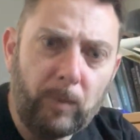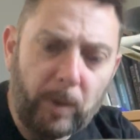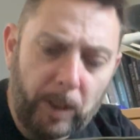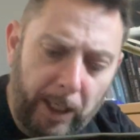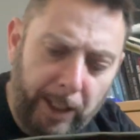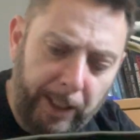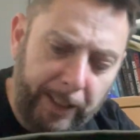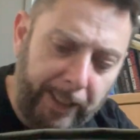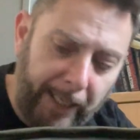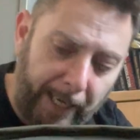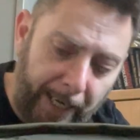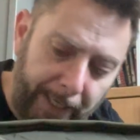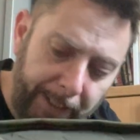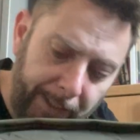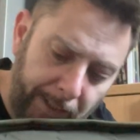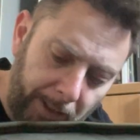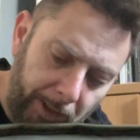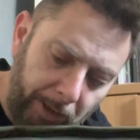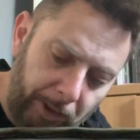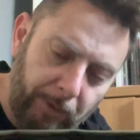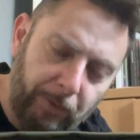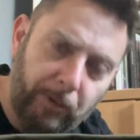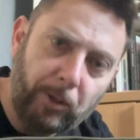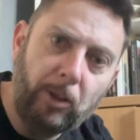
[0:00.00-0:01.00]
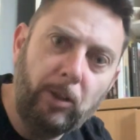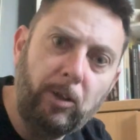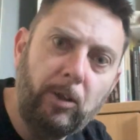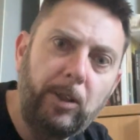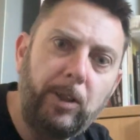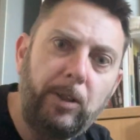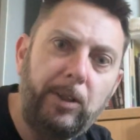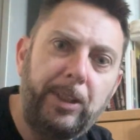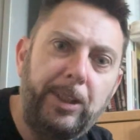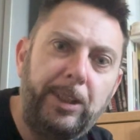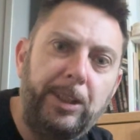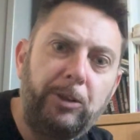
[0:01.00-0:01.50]
again, you've got
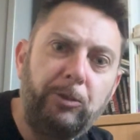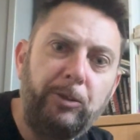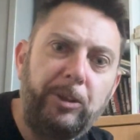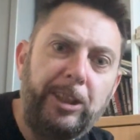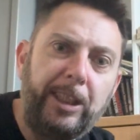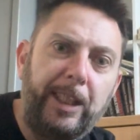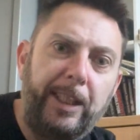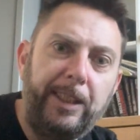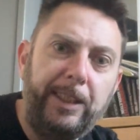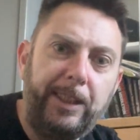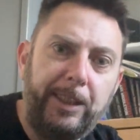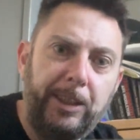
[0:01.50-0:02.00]
these retaining